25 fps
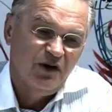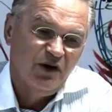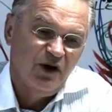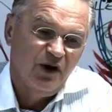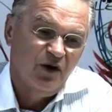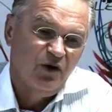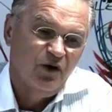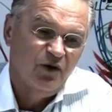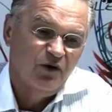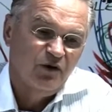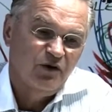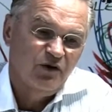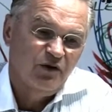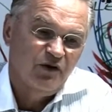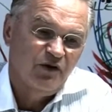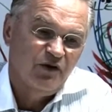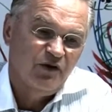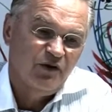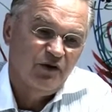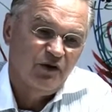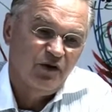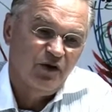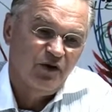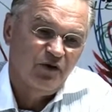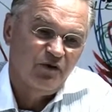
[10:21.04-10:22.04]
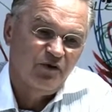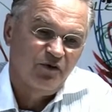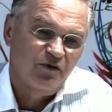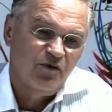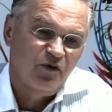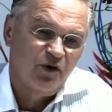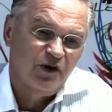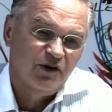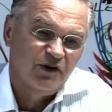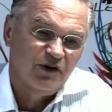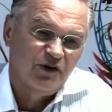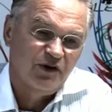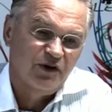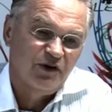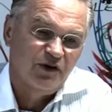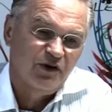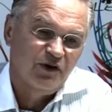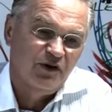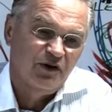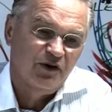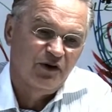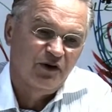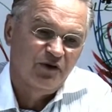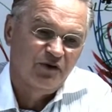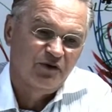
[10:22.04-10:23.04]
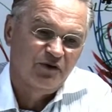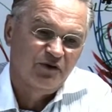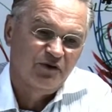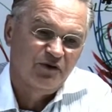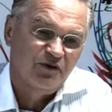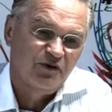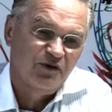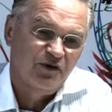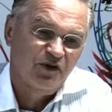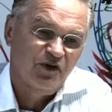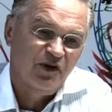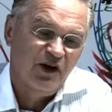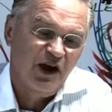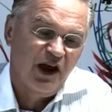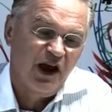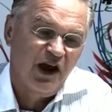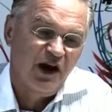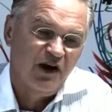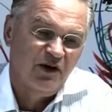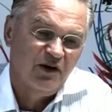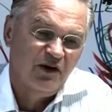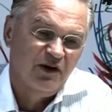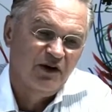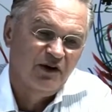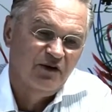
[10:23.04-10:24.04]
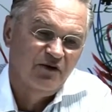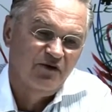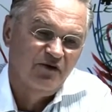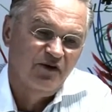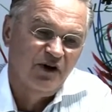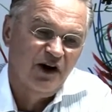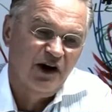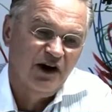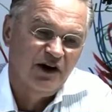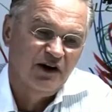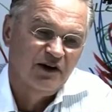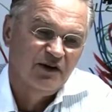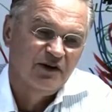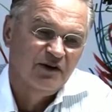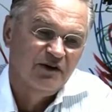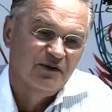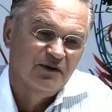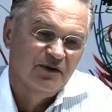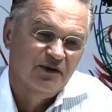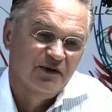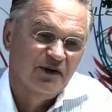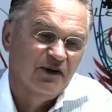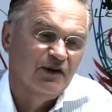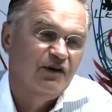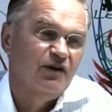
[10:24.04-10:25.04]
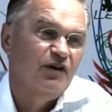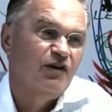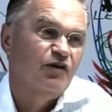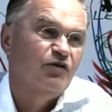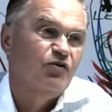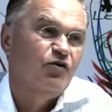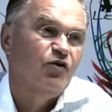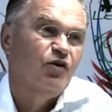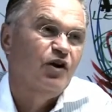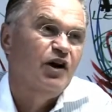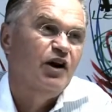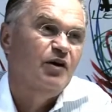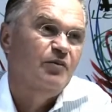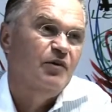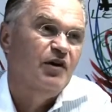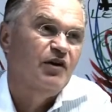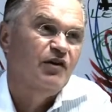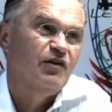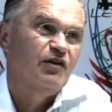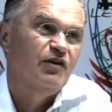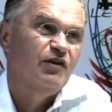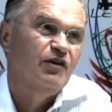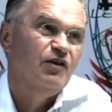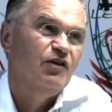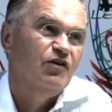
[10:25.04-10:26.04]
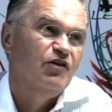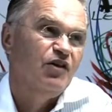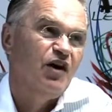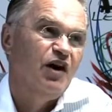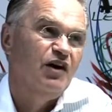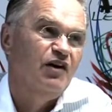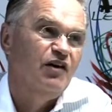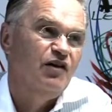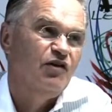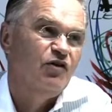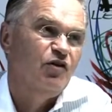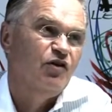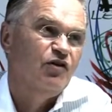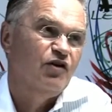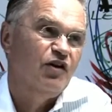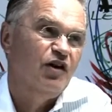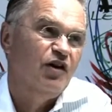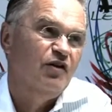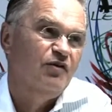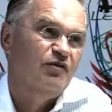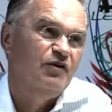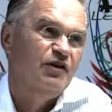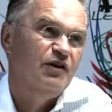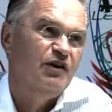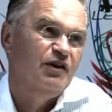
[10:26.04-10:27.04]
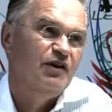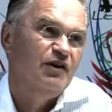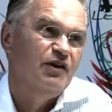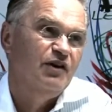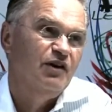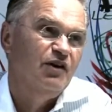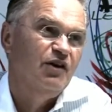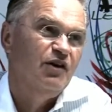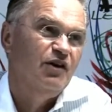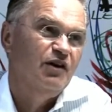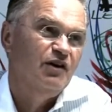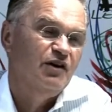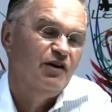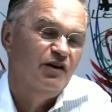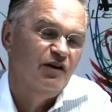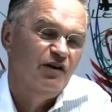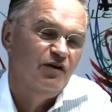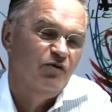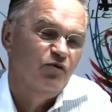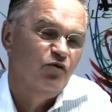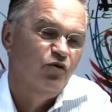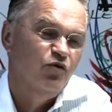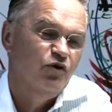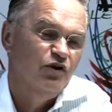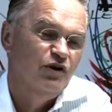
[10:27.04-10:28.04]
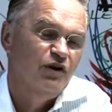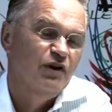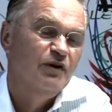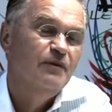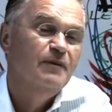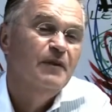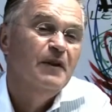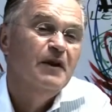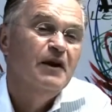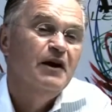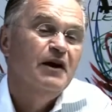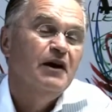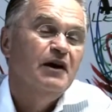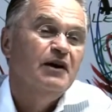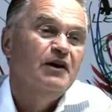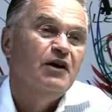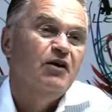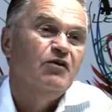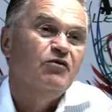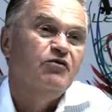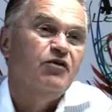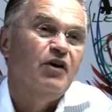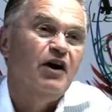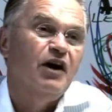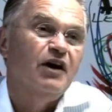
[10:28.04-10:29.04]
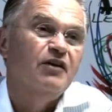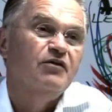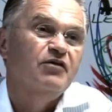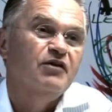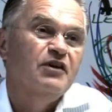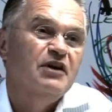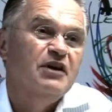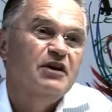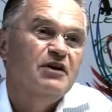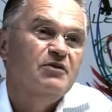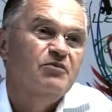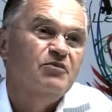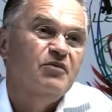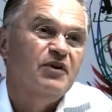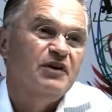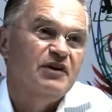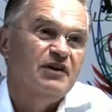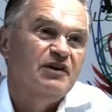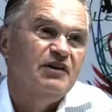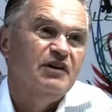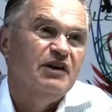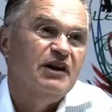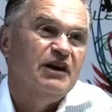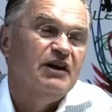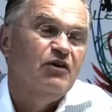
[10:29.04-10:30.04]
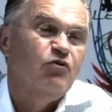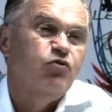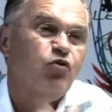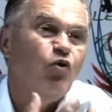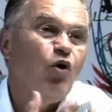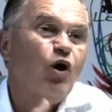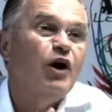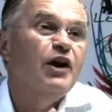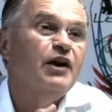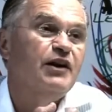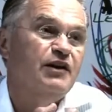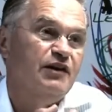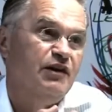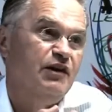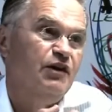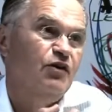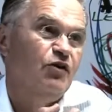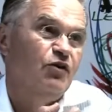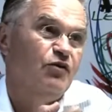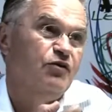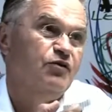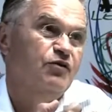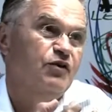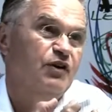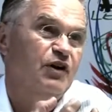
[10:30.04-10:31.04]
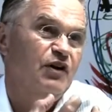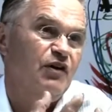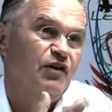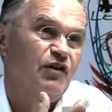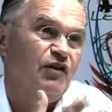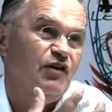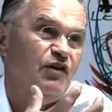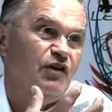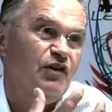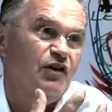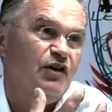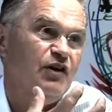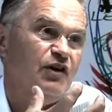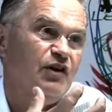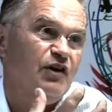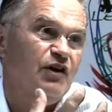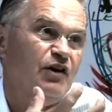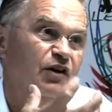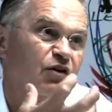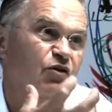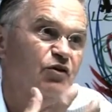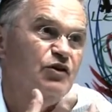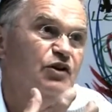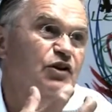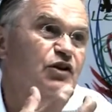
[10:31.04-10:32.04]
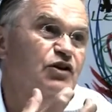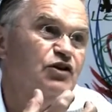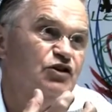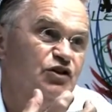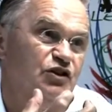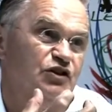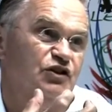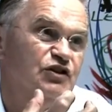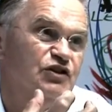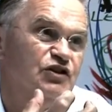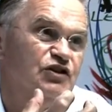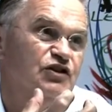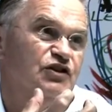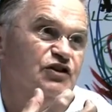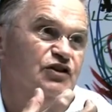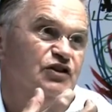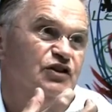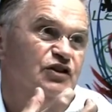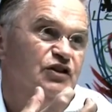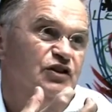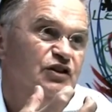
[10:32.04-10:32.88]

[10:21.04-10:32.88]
earth, of water, of air, and fire. That these four elements. The Chinese also have the wood. No? They have five. But the quality of these conditions